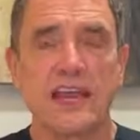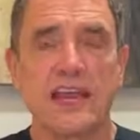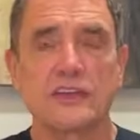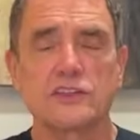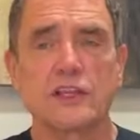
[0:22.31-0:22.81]

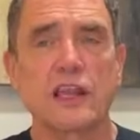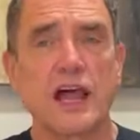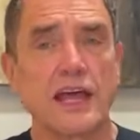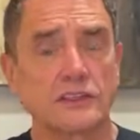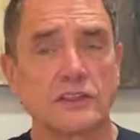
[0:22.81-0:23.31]
And there's a
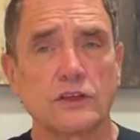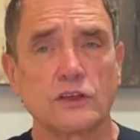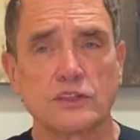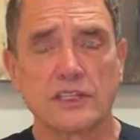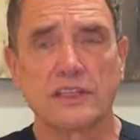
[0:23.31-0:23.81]
lot that
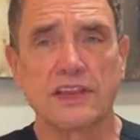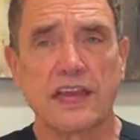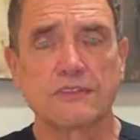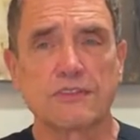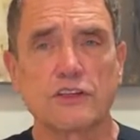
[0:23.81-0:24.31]
goes into
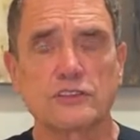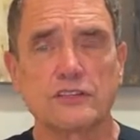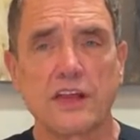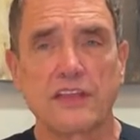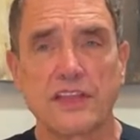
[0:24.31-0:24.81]
that. First
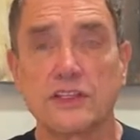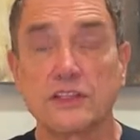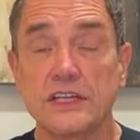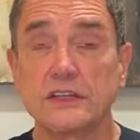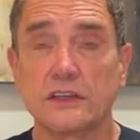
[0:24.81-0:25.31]
of all, I think
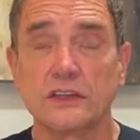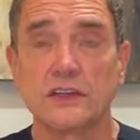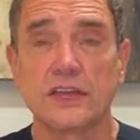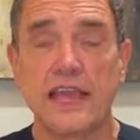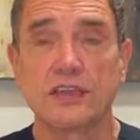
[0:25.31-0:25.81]
you need to
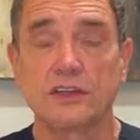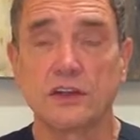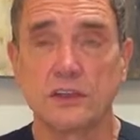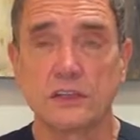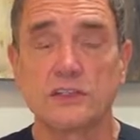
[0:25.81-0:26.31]
look at
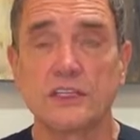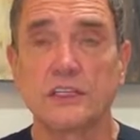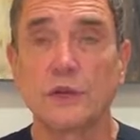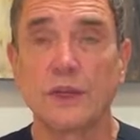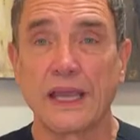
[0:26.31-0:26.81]
their
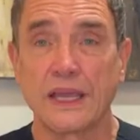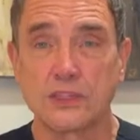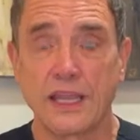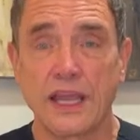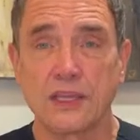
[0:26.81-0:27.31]
continuing
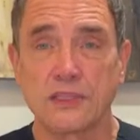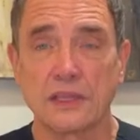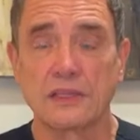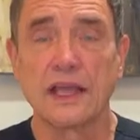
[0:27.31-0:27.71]
education.